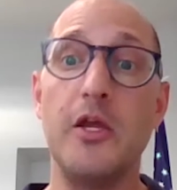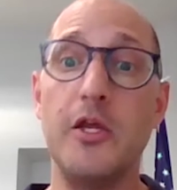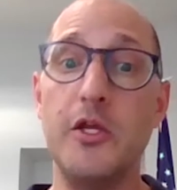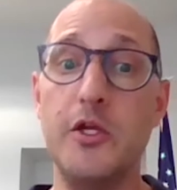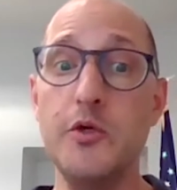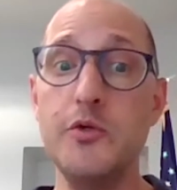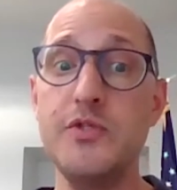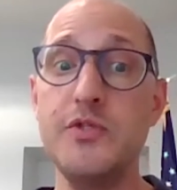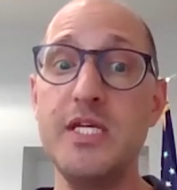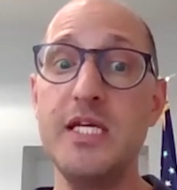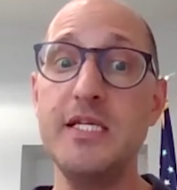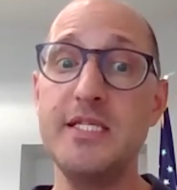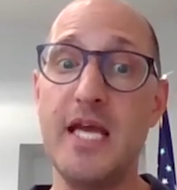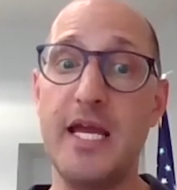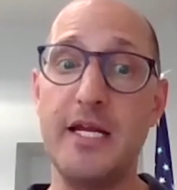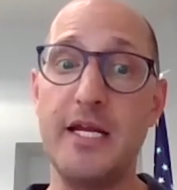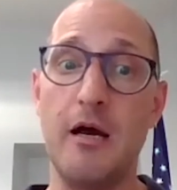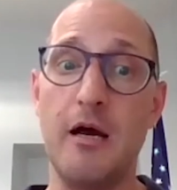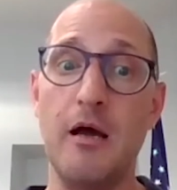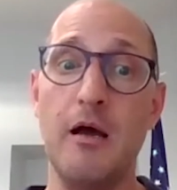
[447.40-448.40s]
Using
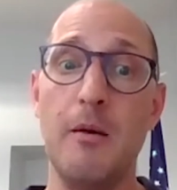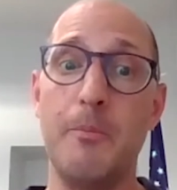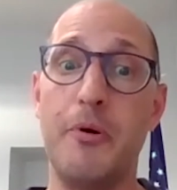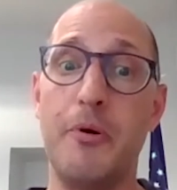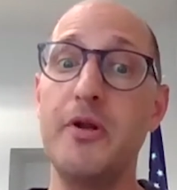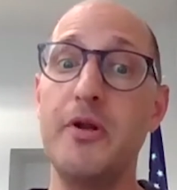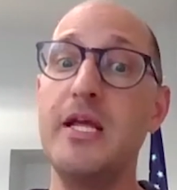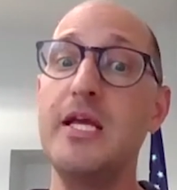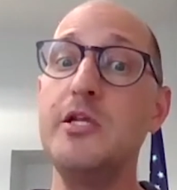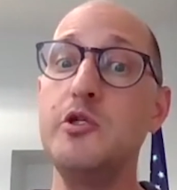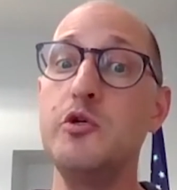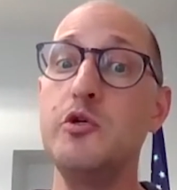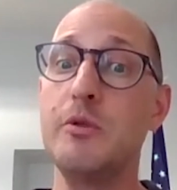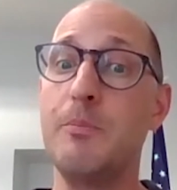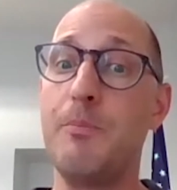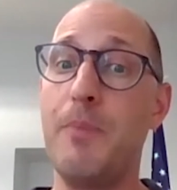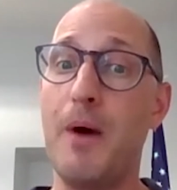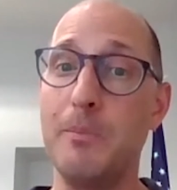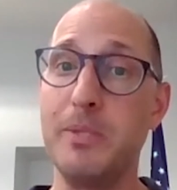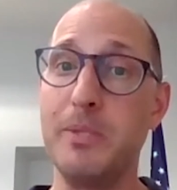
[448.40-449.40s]
data put into
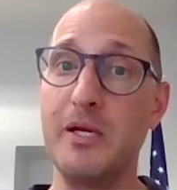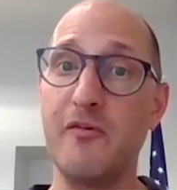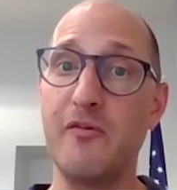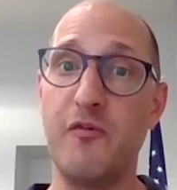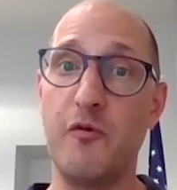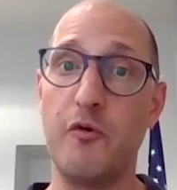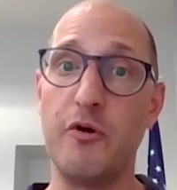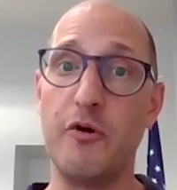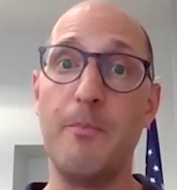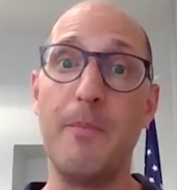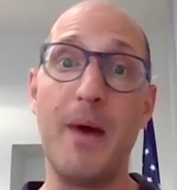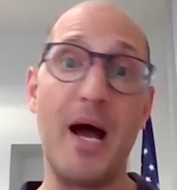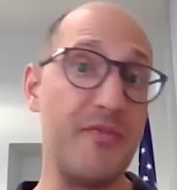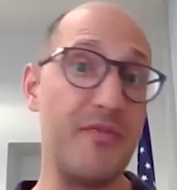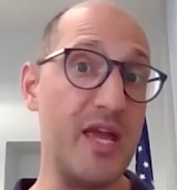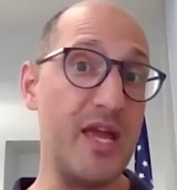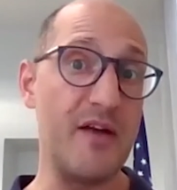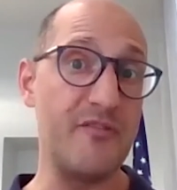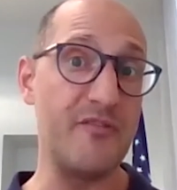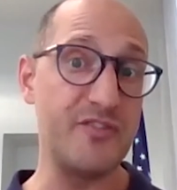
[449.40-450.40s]
the public forum by
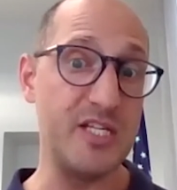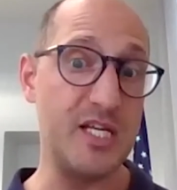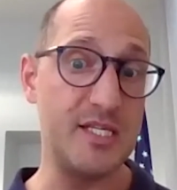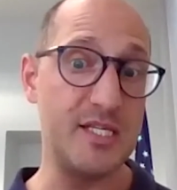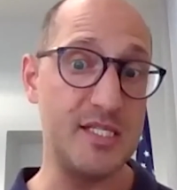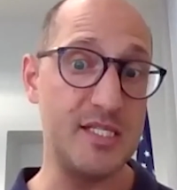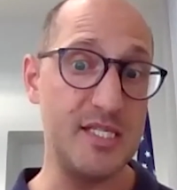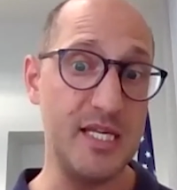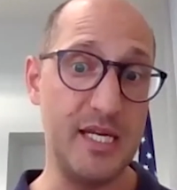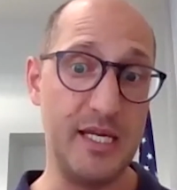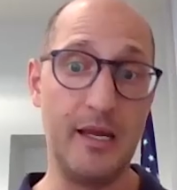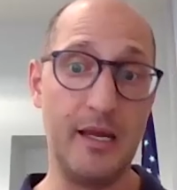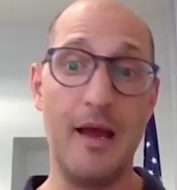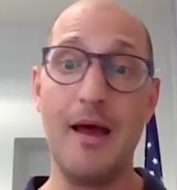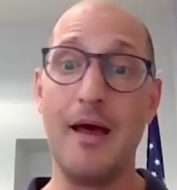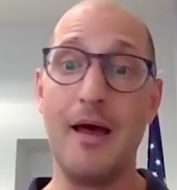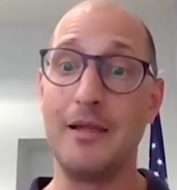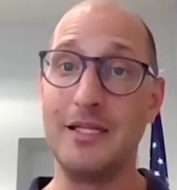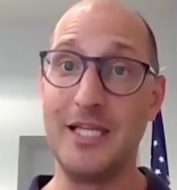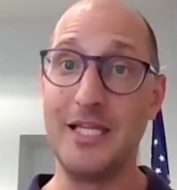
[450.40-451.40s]
the FTC,
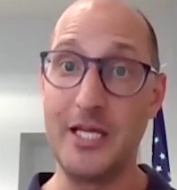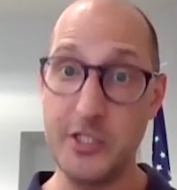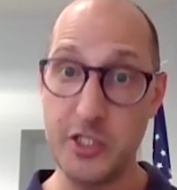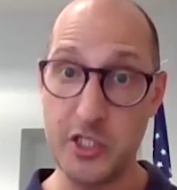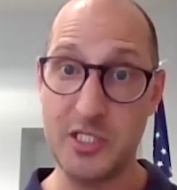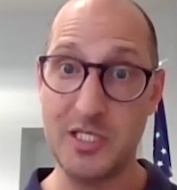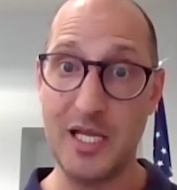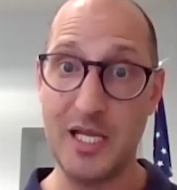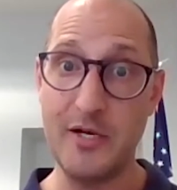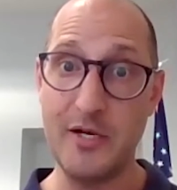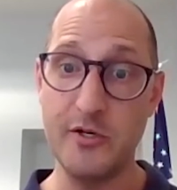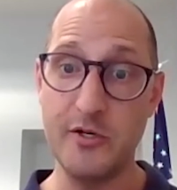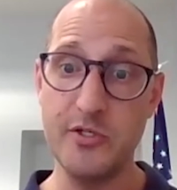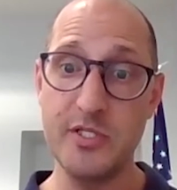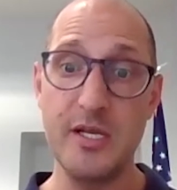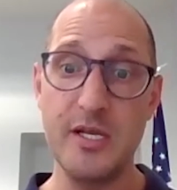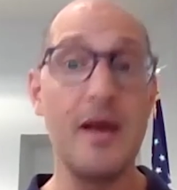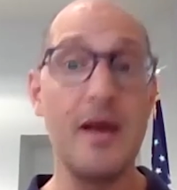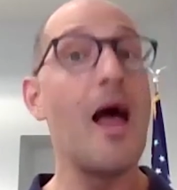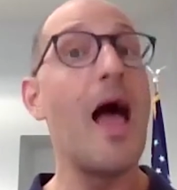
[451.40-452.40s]

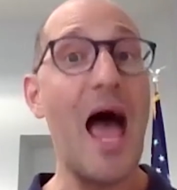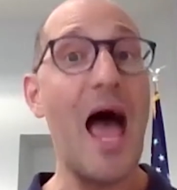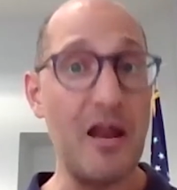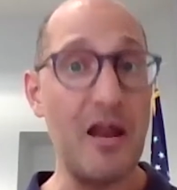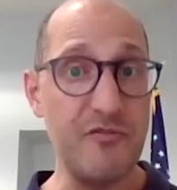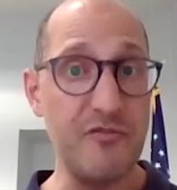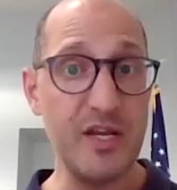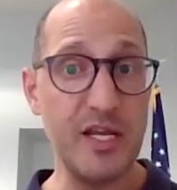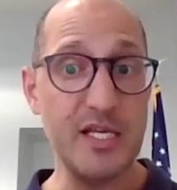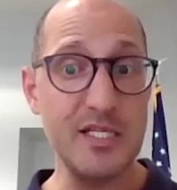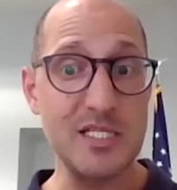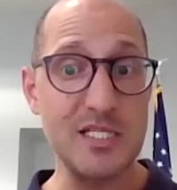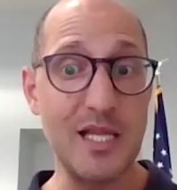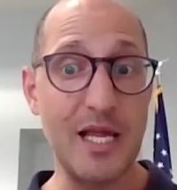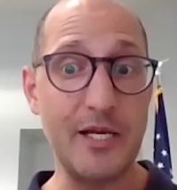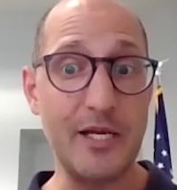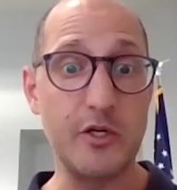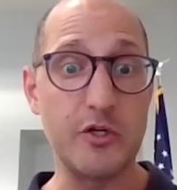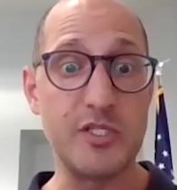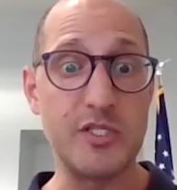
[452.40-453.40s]
legislators, advocates
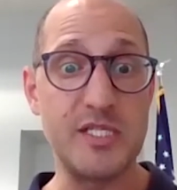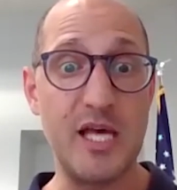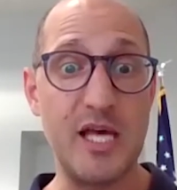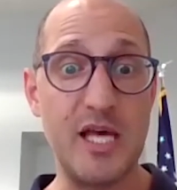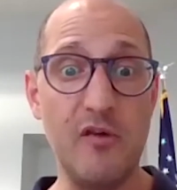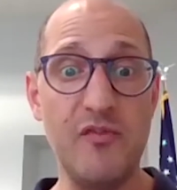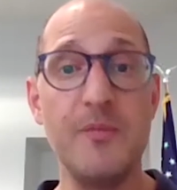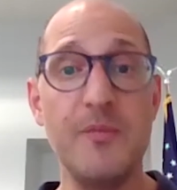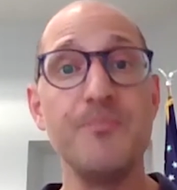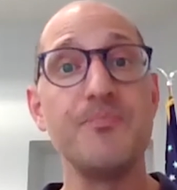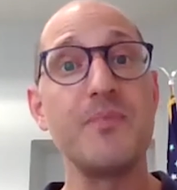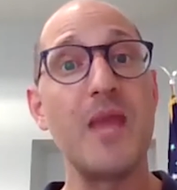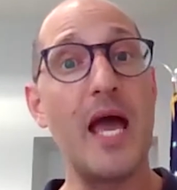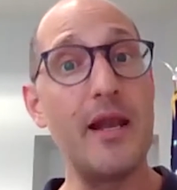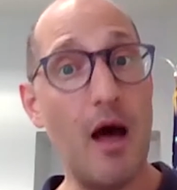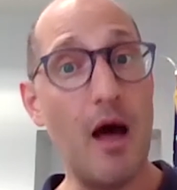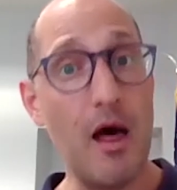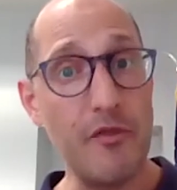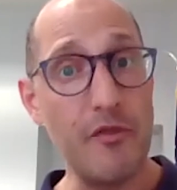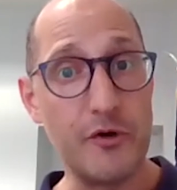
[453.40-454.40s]
like yourself,
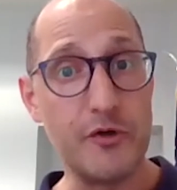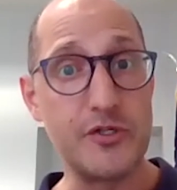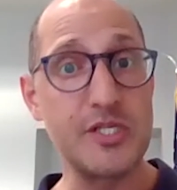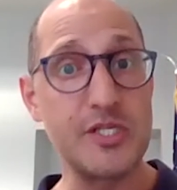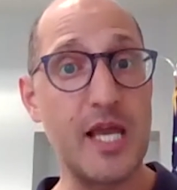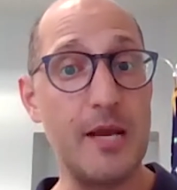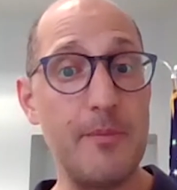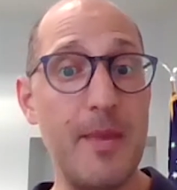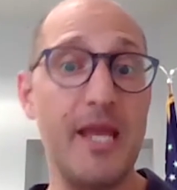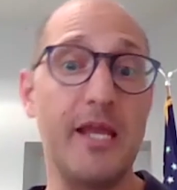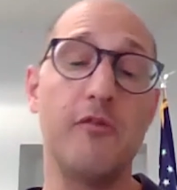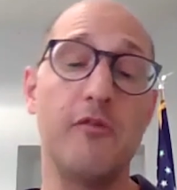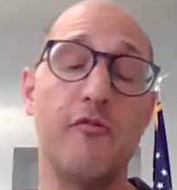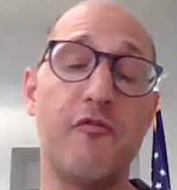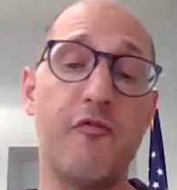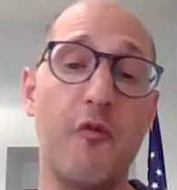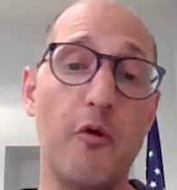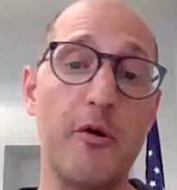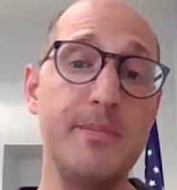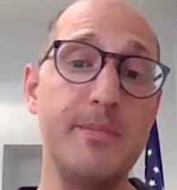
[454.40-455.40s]
and others can make
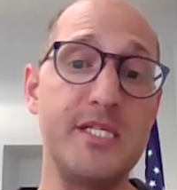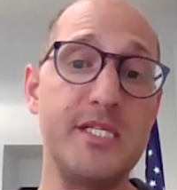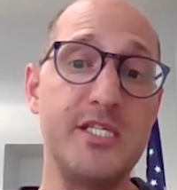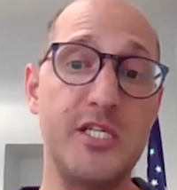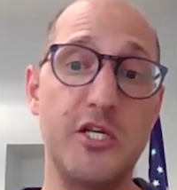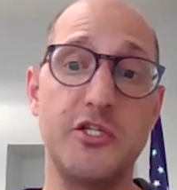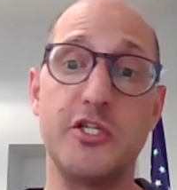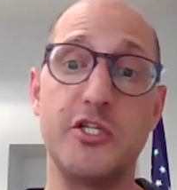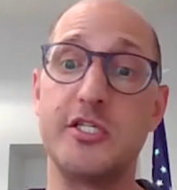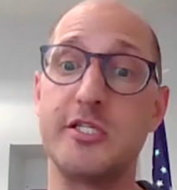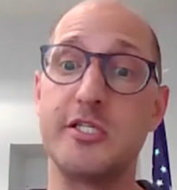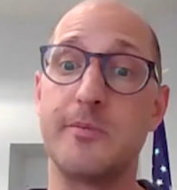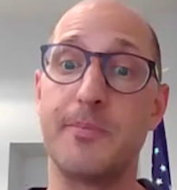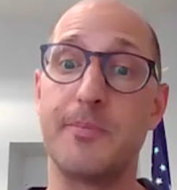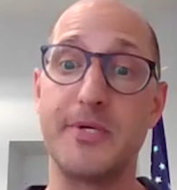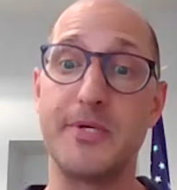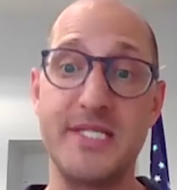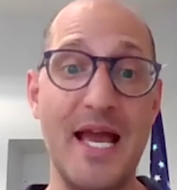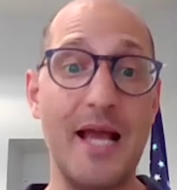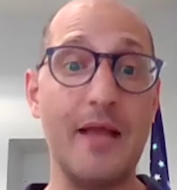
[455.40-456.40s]
informed decisions to
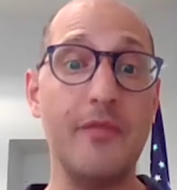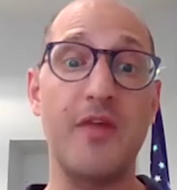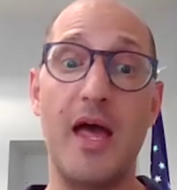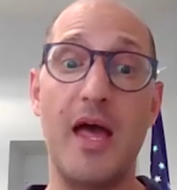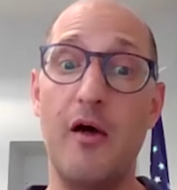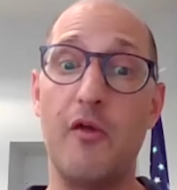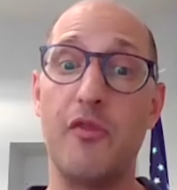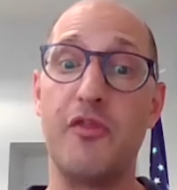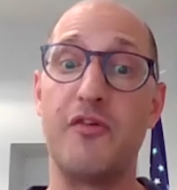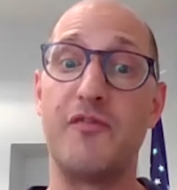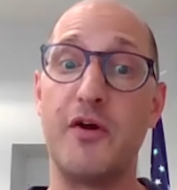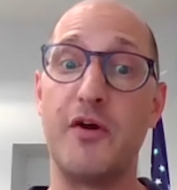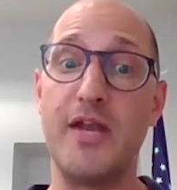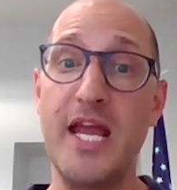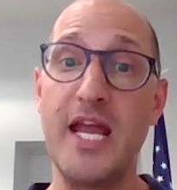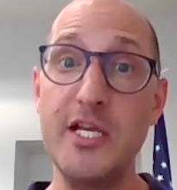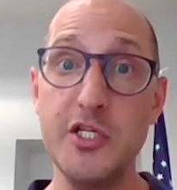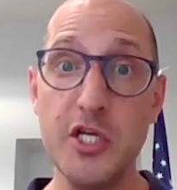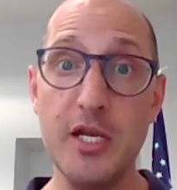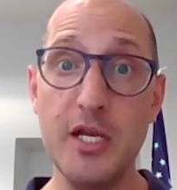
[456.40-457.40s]
protect the health of our
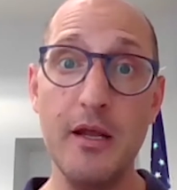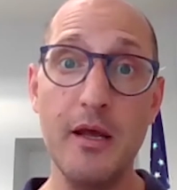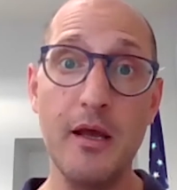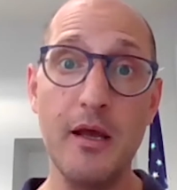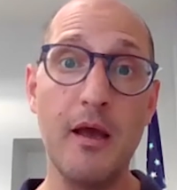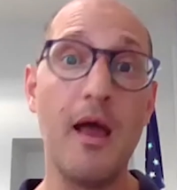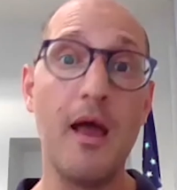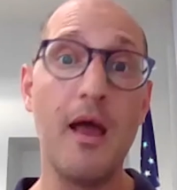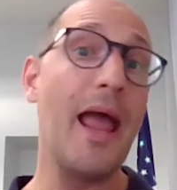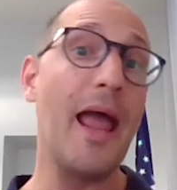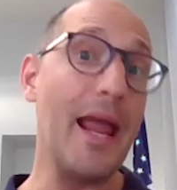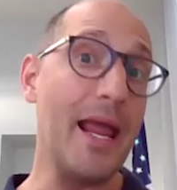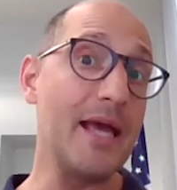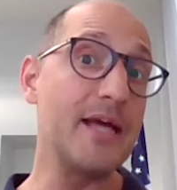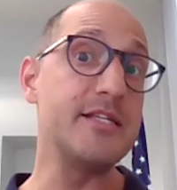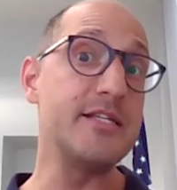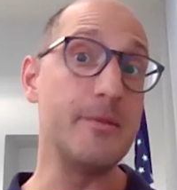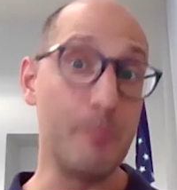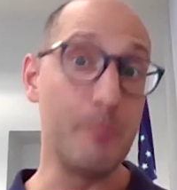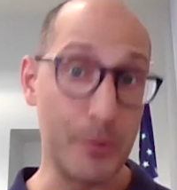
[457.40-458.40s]
nation
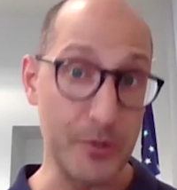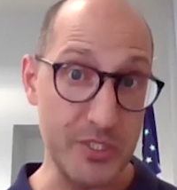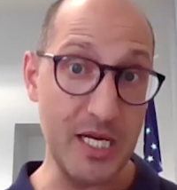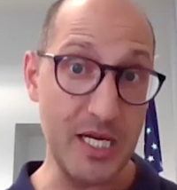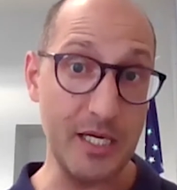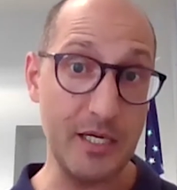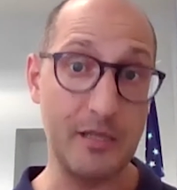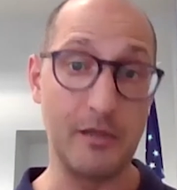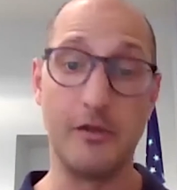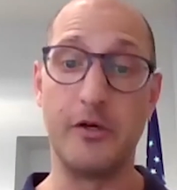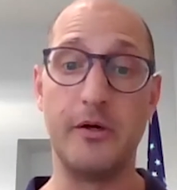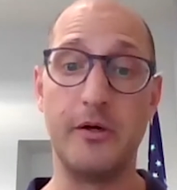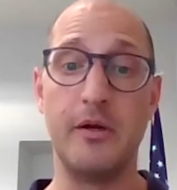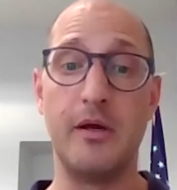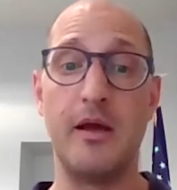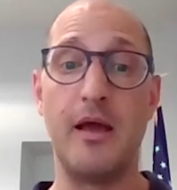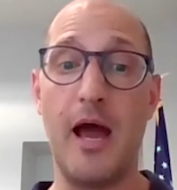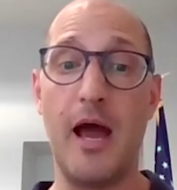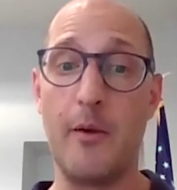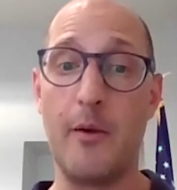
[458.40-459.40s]
and, in particular,
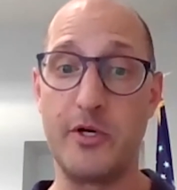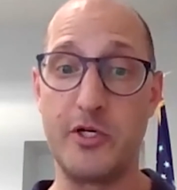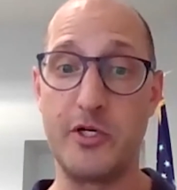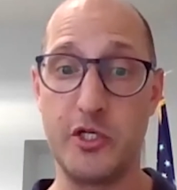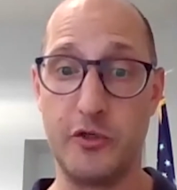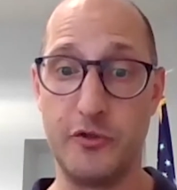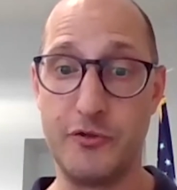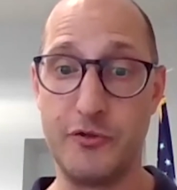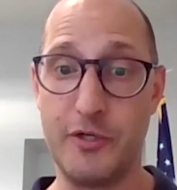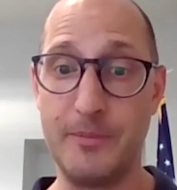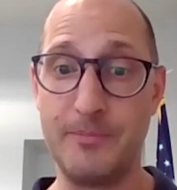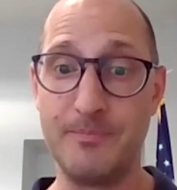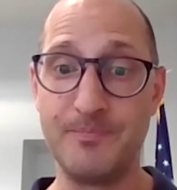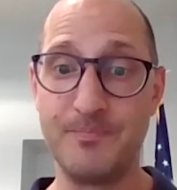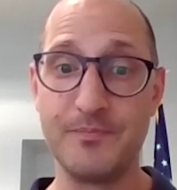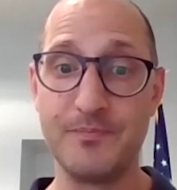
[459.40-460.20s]
our children.